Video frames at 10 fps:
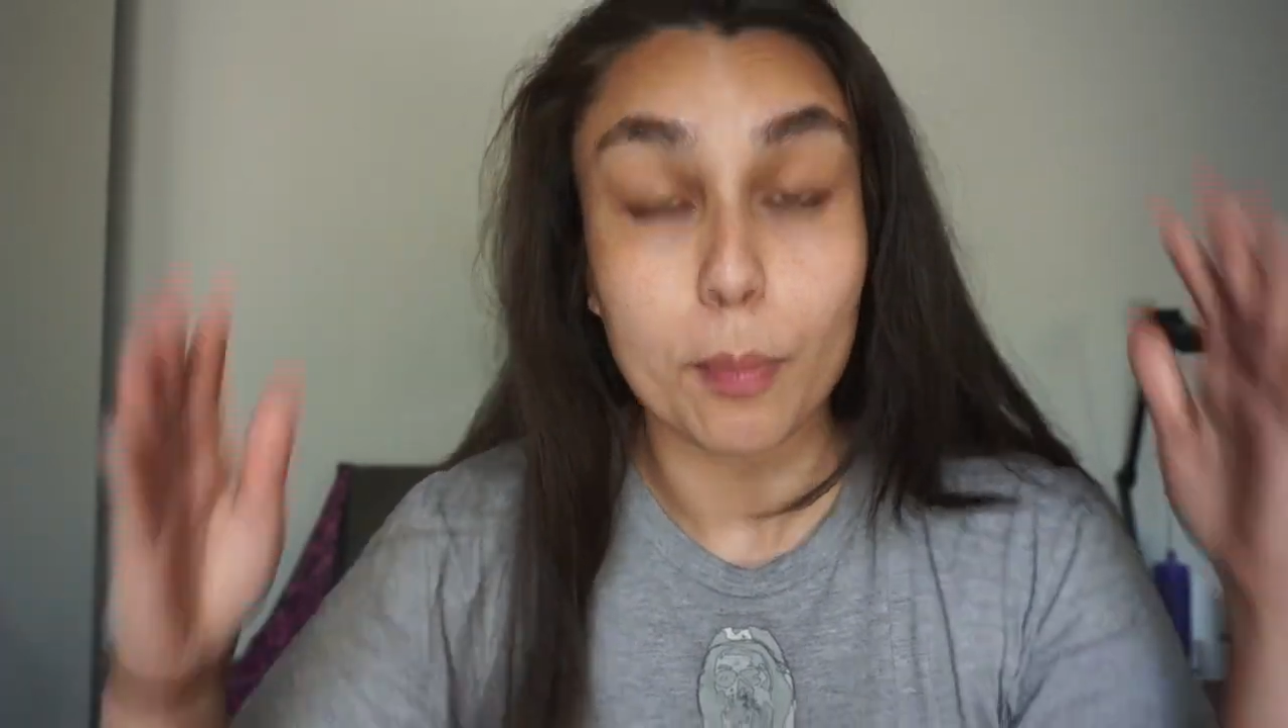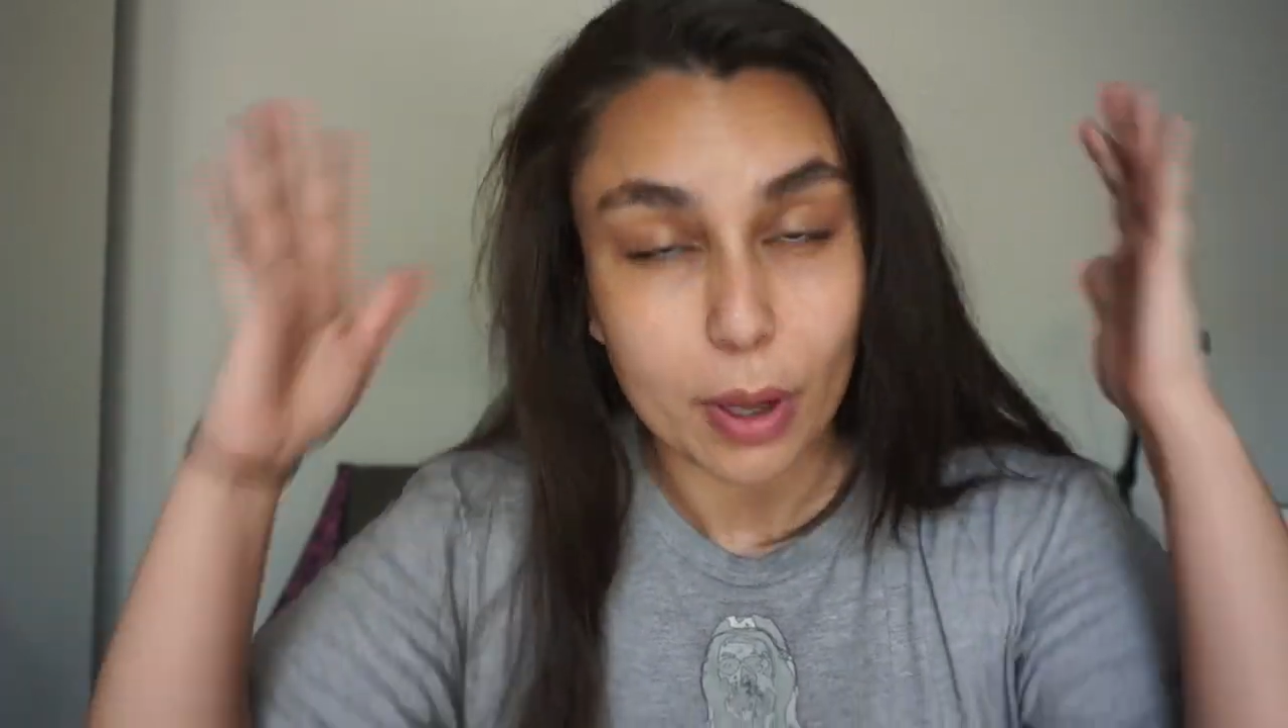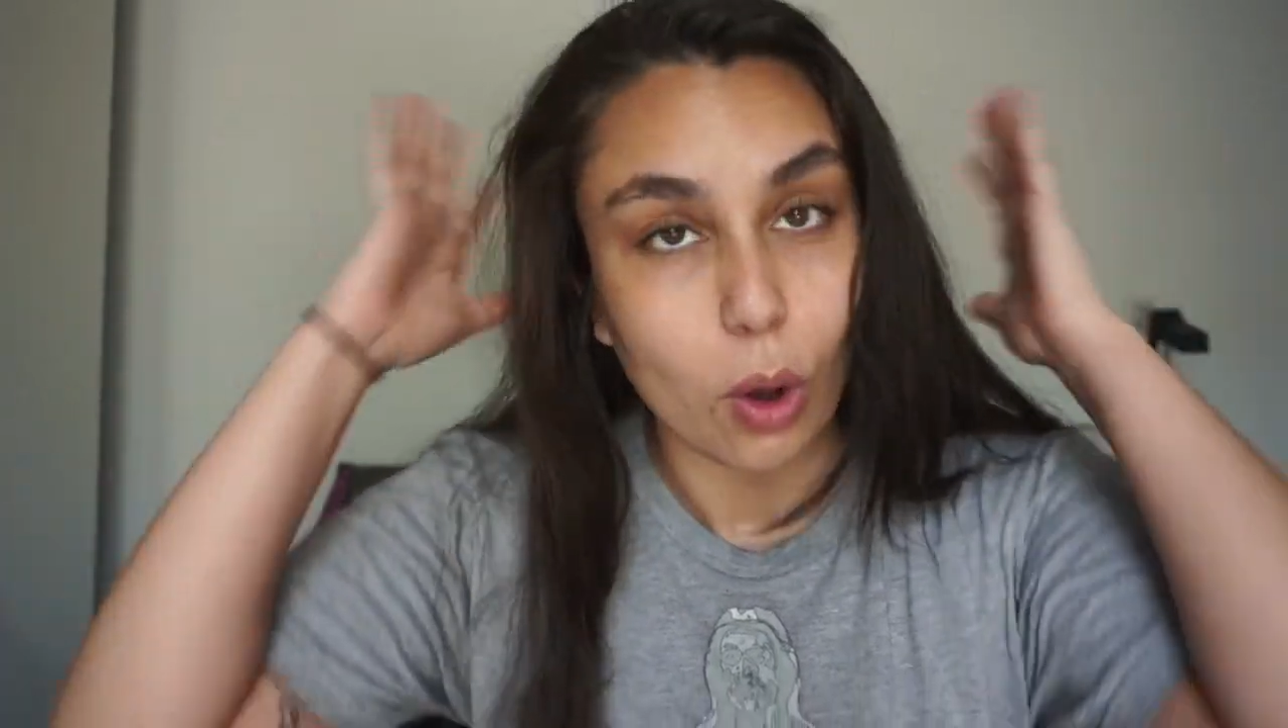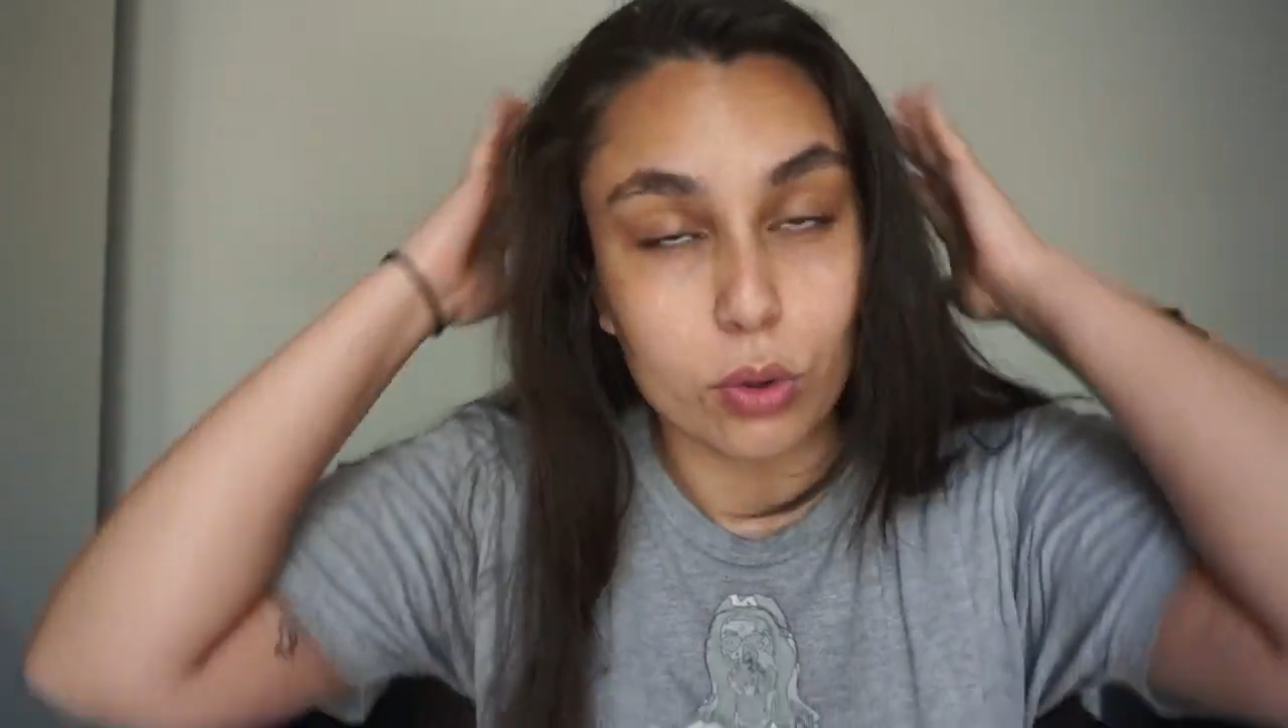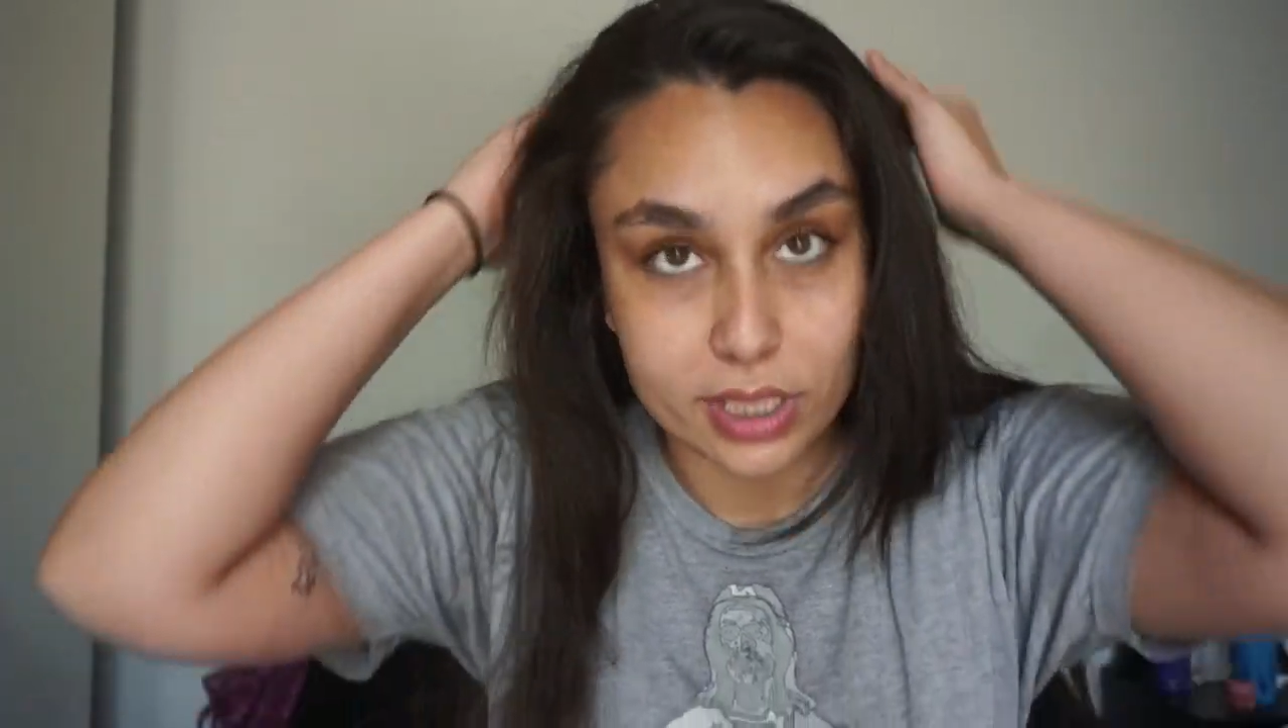
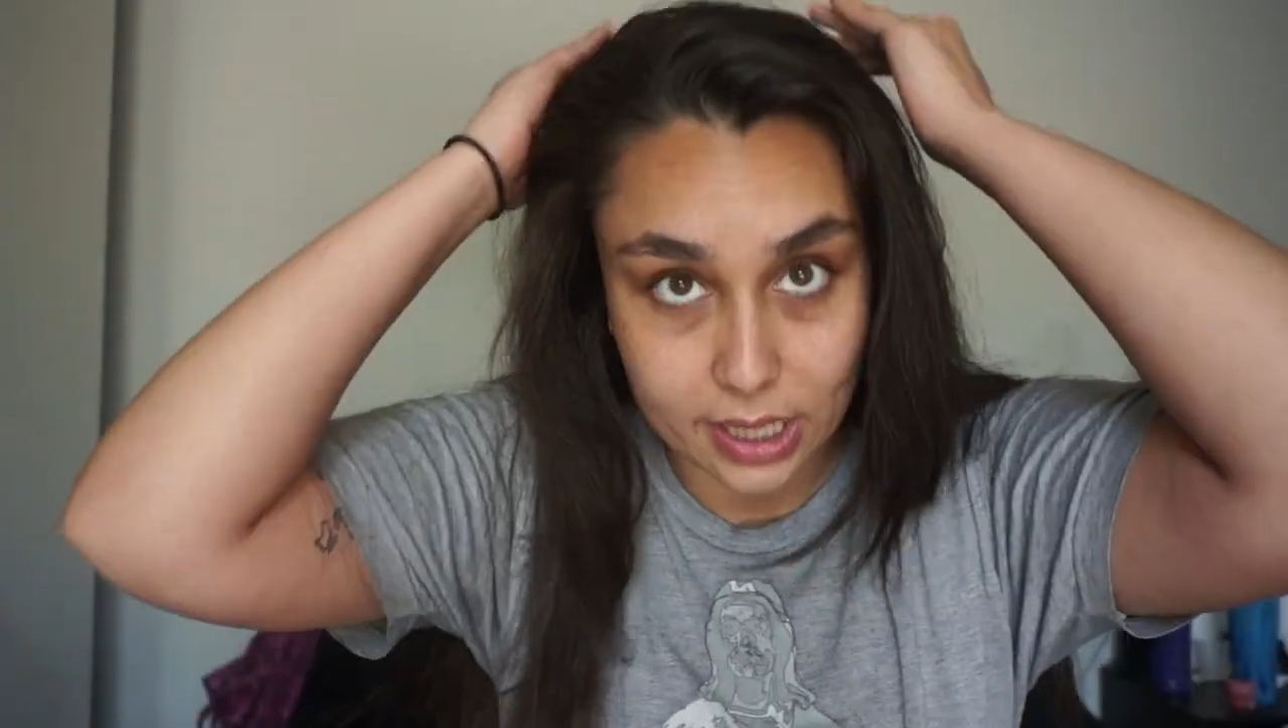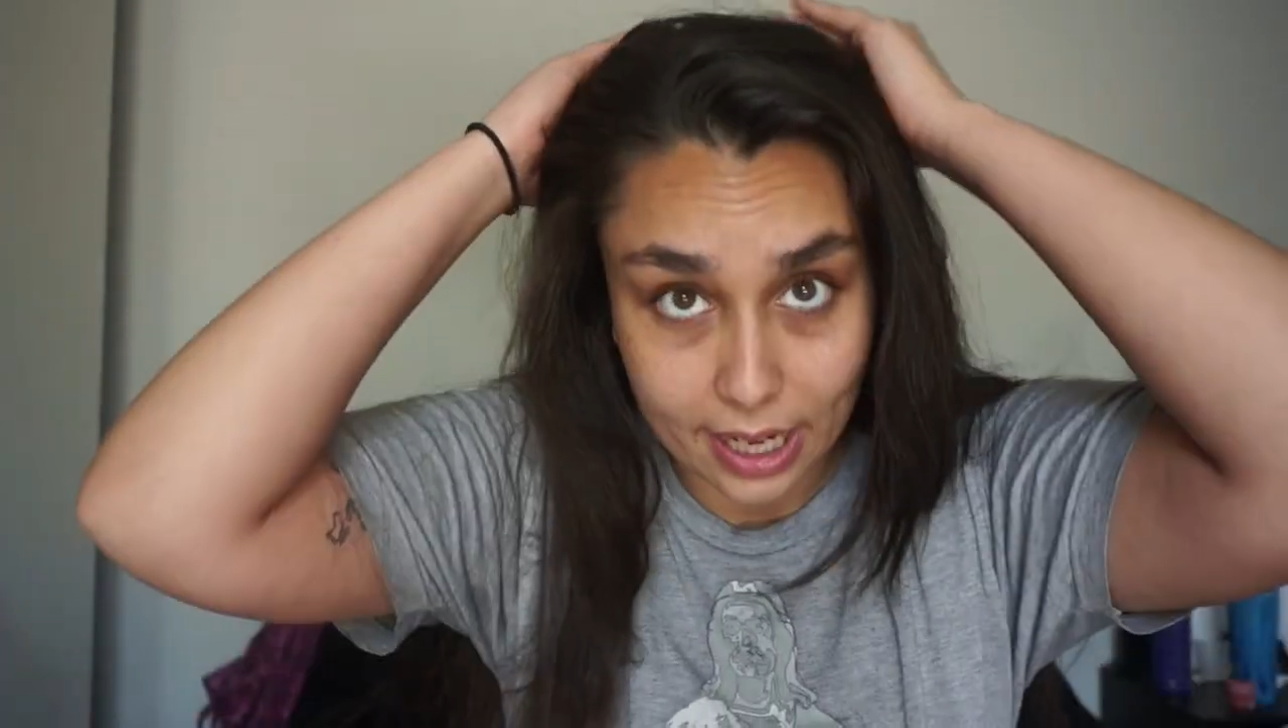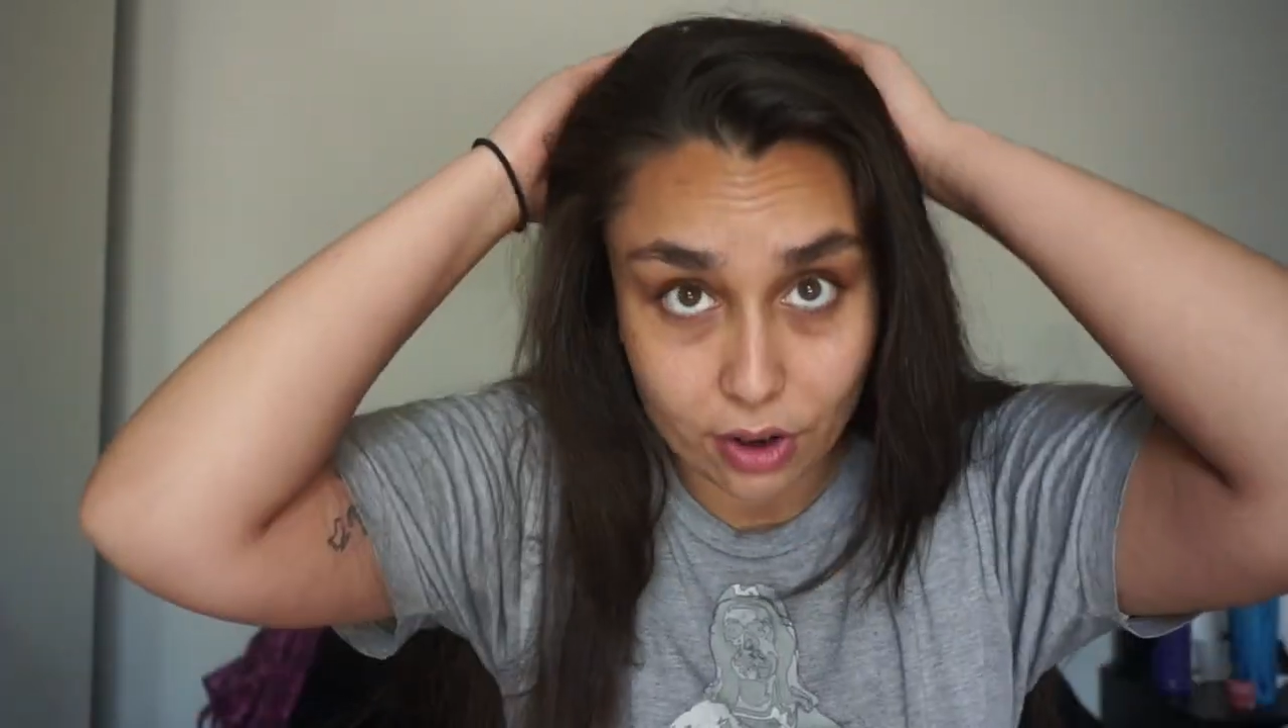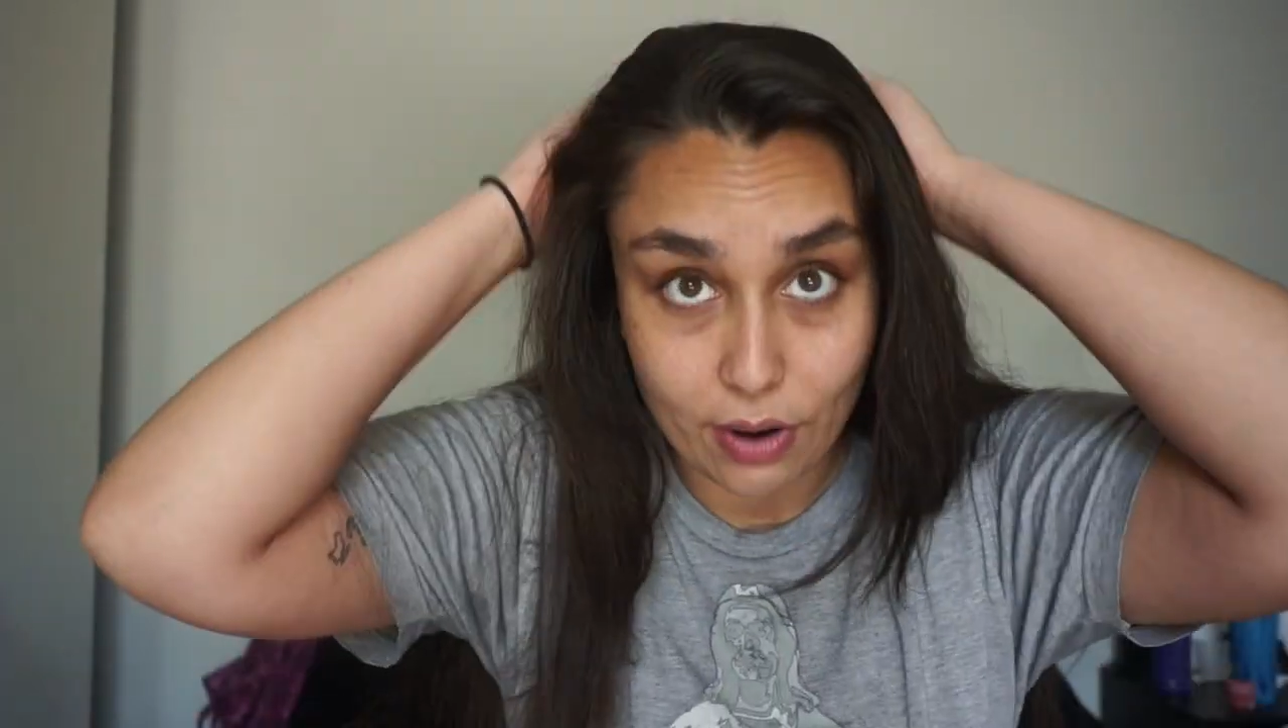but only like